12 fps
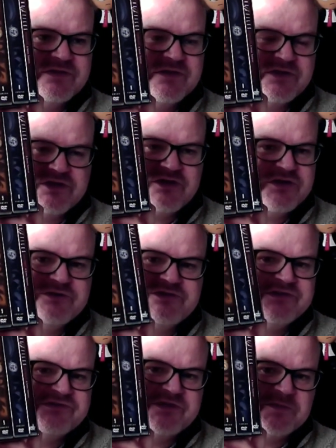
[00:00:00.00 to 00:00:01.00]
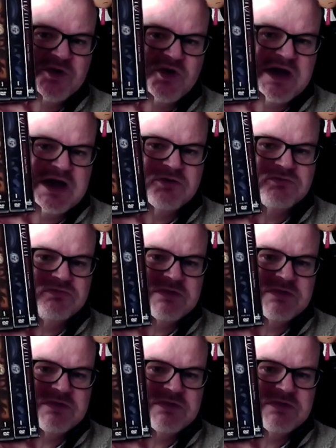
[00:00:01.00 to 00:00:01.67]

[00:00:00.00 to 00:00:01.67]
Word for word: The the new seasons they brought out